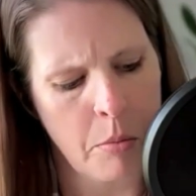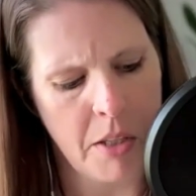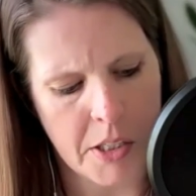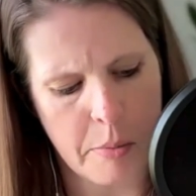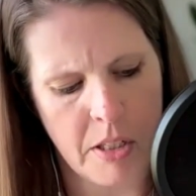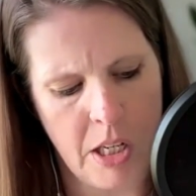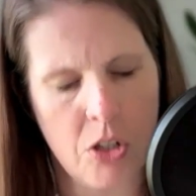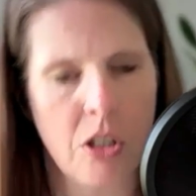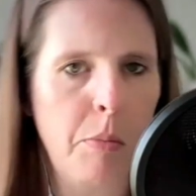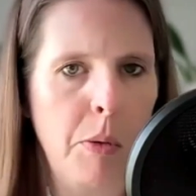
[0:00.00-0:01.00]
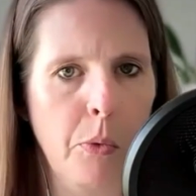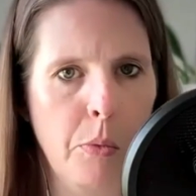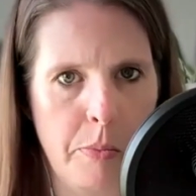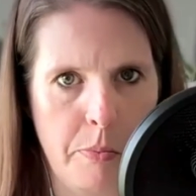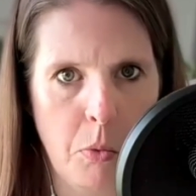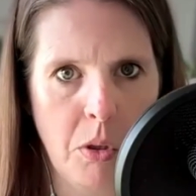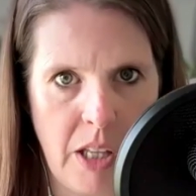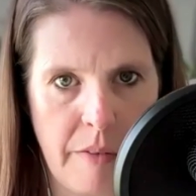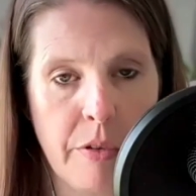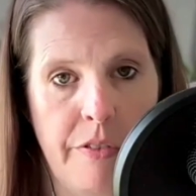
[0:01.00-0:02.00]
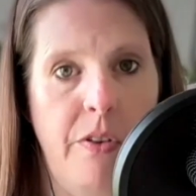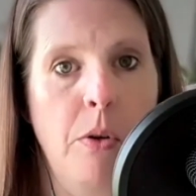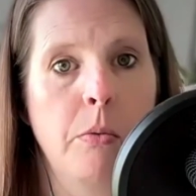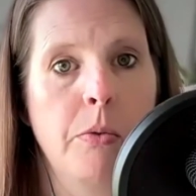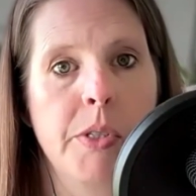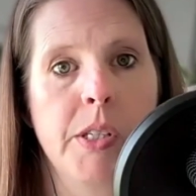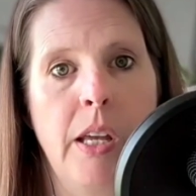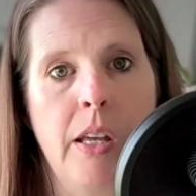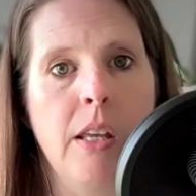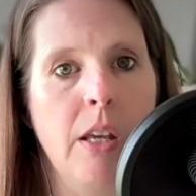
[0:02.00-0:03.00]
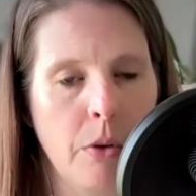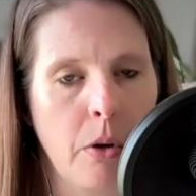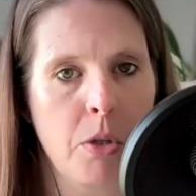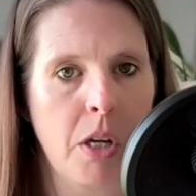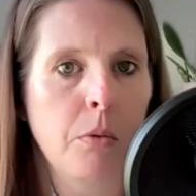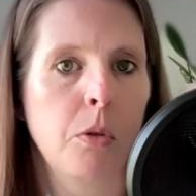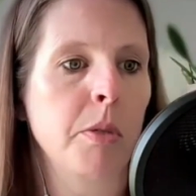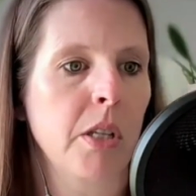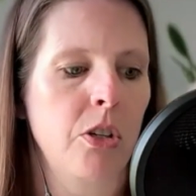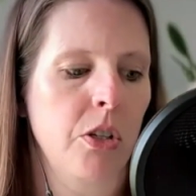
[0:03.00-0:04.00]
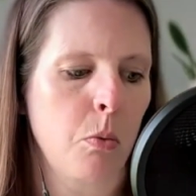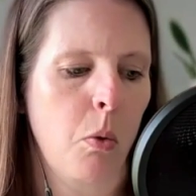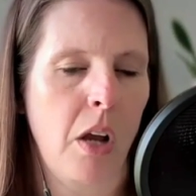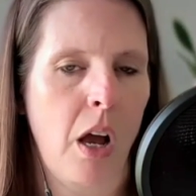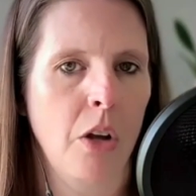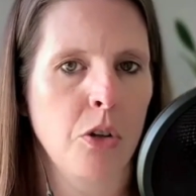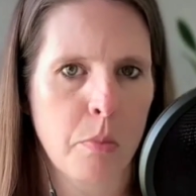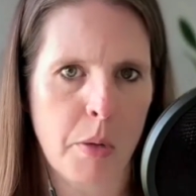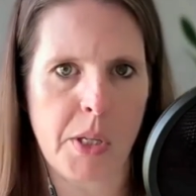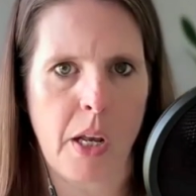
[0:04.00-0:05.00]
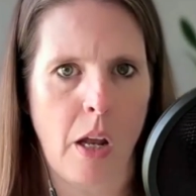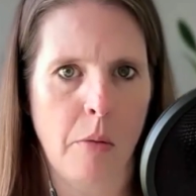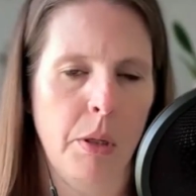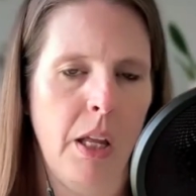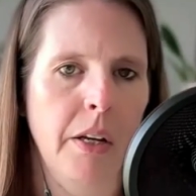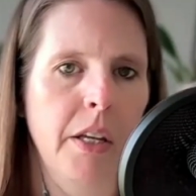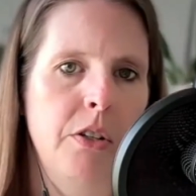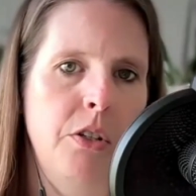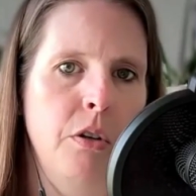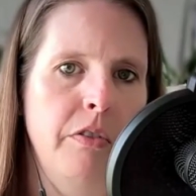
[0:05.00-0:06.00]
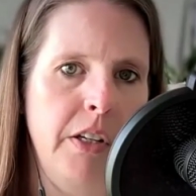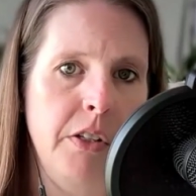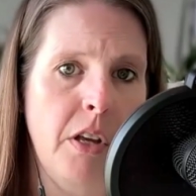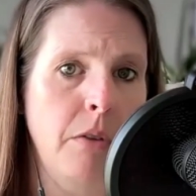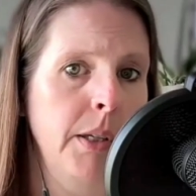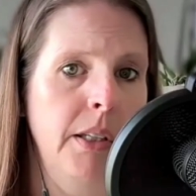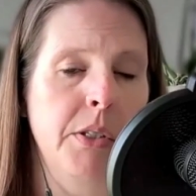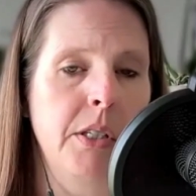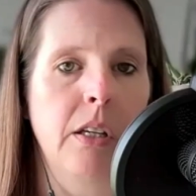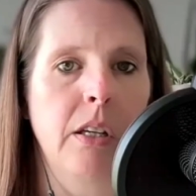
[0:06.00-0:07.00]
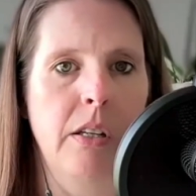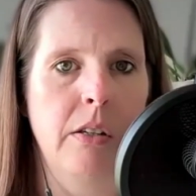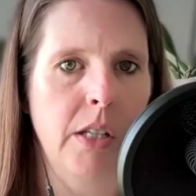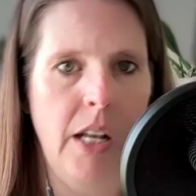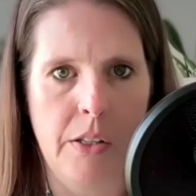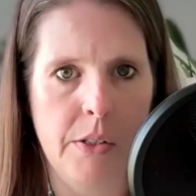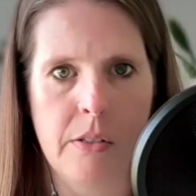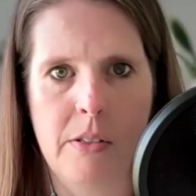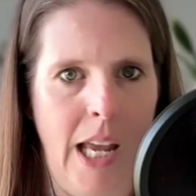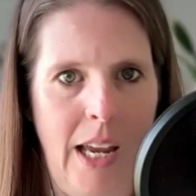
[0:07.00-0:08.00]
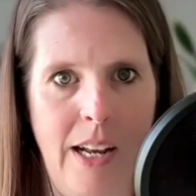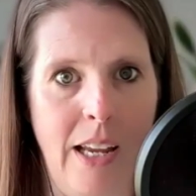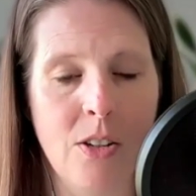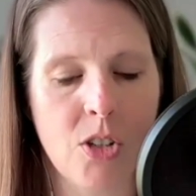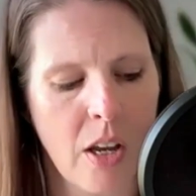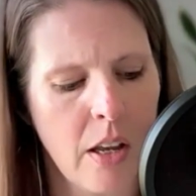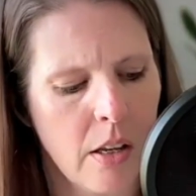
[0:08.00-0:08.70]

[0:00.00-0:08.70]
The expectation that people will leave their phones in their hotel rooms and just 100% unplug into your event is unrealistic in today's day and age.